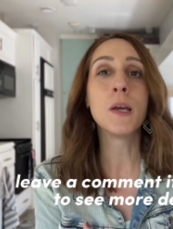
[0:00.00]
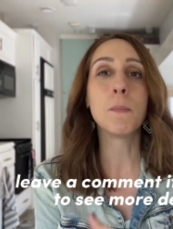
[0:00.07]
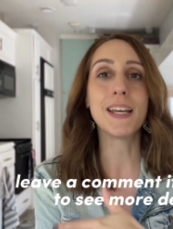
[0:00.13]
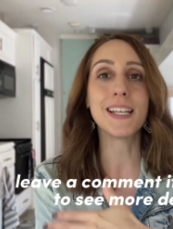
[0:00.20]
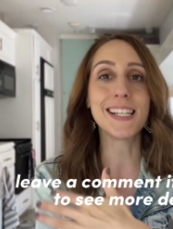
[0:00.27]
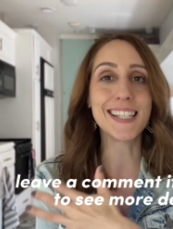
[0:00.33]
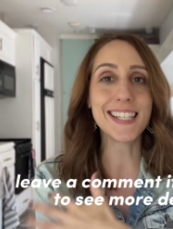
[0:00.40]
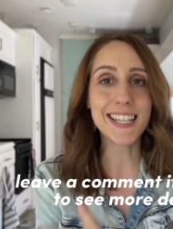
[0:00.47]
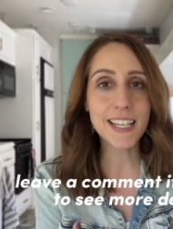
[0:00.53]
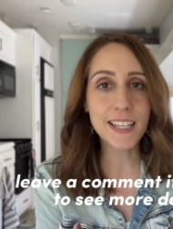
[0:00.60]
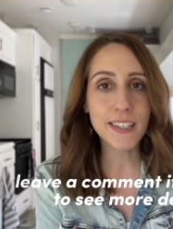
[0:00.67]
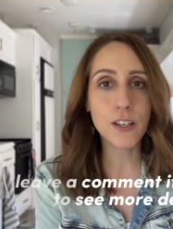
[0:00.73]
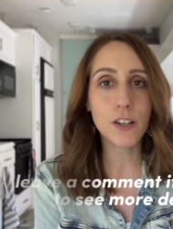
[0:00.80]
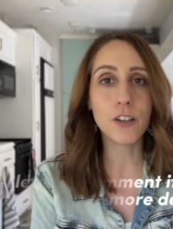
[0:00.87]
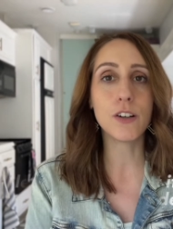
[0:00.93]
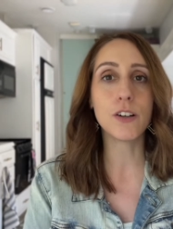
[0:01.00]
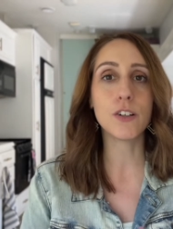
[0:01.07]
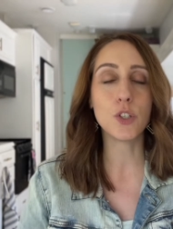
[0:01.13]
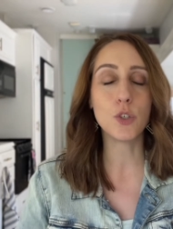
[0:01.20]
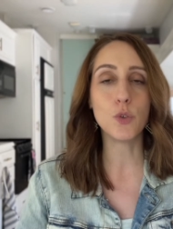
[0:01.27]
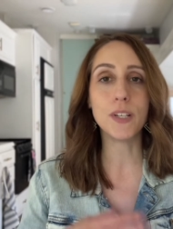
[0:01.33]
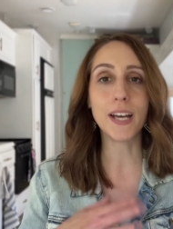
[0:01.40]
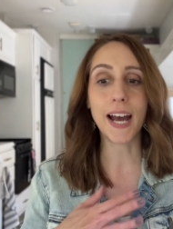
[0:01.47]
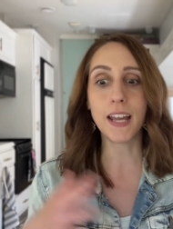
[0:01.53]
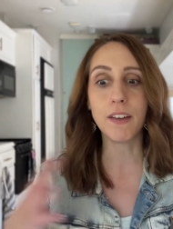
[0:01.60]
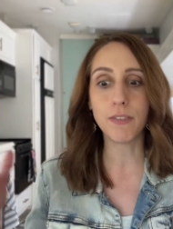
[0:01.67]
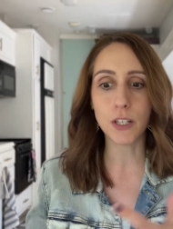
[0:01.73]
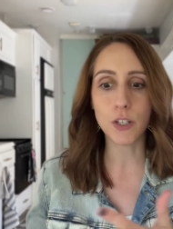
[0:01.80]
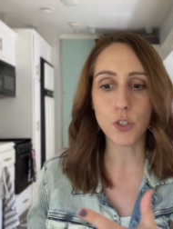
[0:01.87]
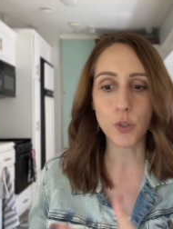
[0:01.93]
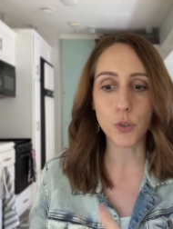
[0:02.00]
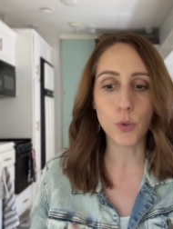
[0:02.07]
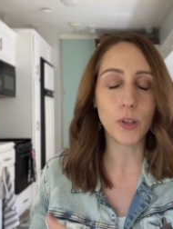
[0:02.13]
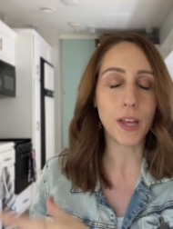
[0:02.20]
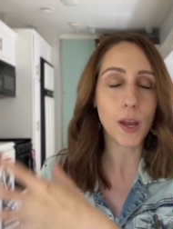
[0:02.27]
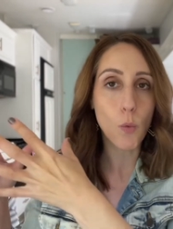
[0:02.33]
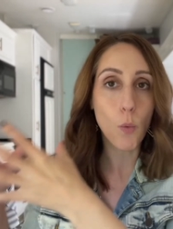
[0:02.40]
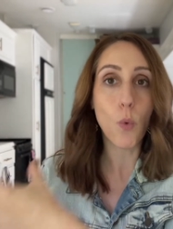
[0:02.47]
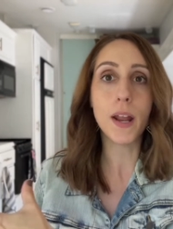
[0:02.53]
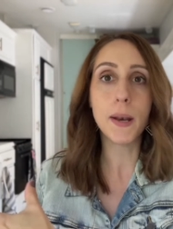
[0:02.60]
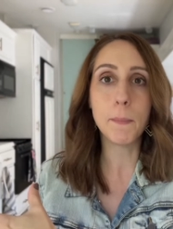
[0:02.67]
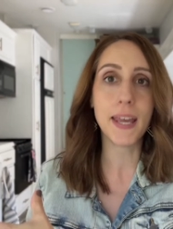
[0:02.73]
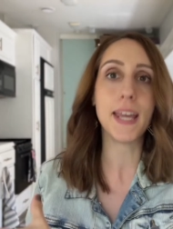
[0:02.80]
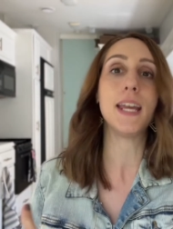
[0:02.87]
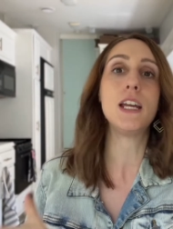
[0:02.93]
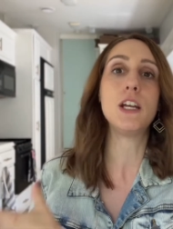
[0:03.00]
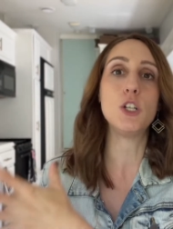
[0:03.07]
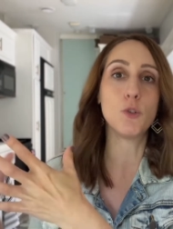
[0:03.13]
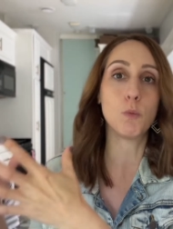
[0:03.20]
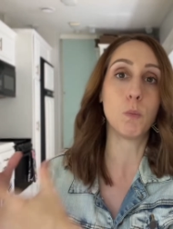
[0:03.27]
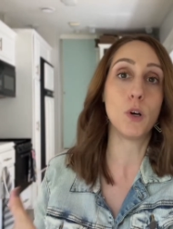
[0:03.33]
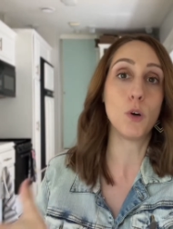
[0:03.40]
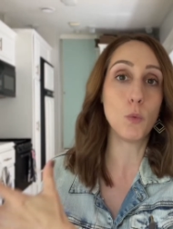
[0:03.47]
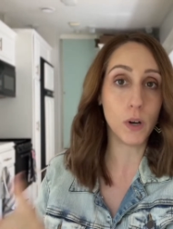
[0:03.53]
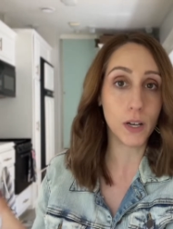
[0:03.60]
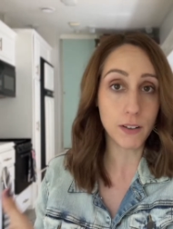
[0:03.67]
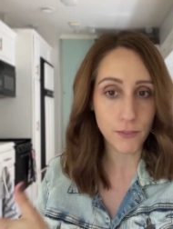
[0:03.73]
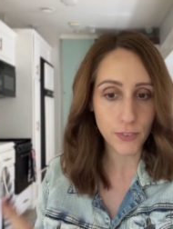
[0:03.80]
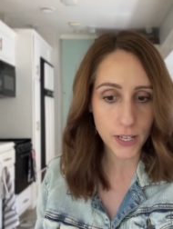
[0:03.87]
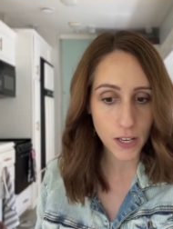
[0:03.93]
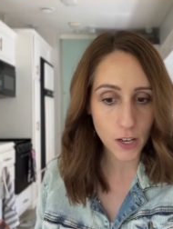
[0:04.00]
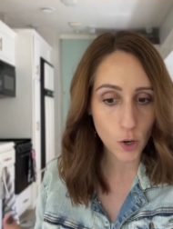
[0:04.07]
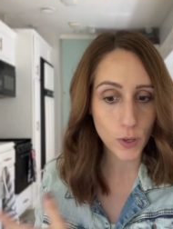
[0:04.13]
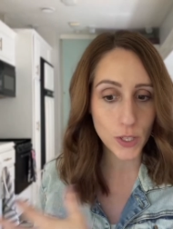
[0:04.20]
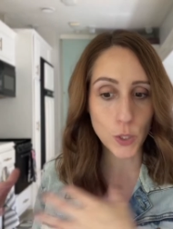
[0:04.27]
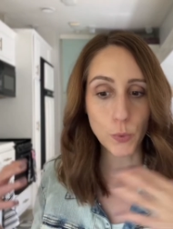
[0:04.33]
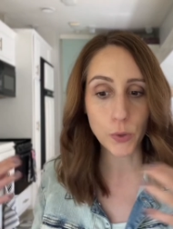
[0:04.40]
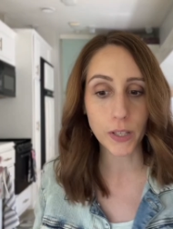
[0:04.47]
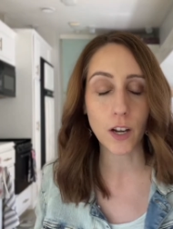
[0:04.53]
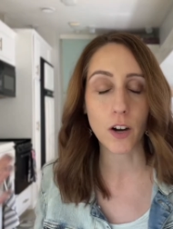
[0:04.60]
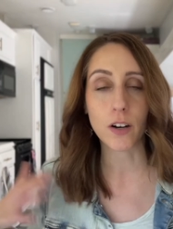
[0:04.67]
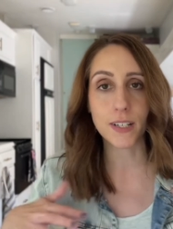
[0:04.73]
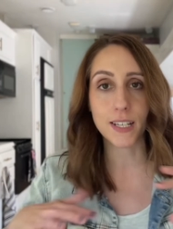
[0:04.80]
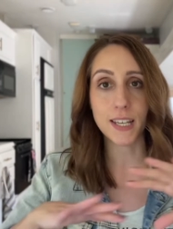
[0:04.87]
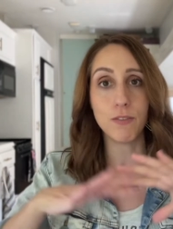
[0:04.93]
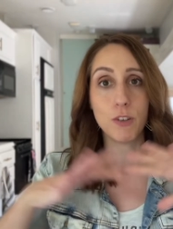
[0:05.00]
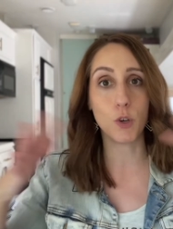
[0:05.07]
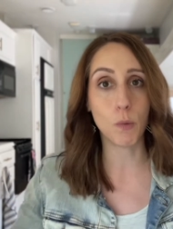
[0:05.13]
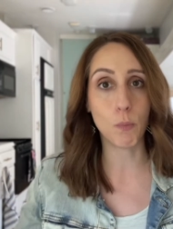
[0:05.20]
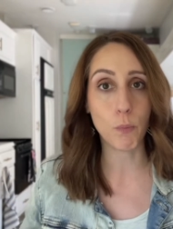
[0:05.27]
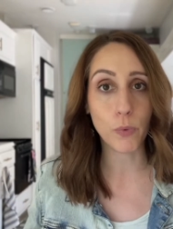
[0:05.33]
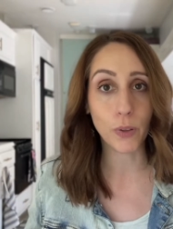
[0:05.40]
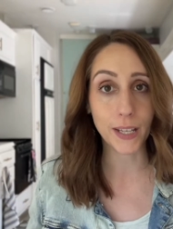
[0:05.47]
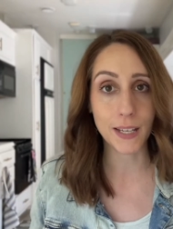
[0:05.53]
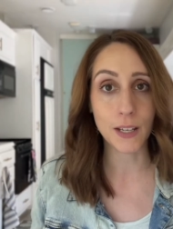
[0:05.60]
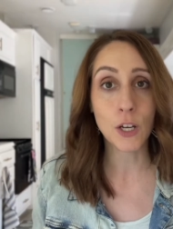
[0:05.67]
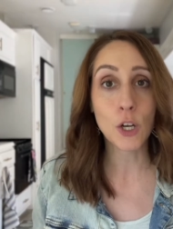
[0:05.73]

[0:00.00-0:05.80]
because it's easier to dive into like one page per one video. It's really hard to give you a like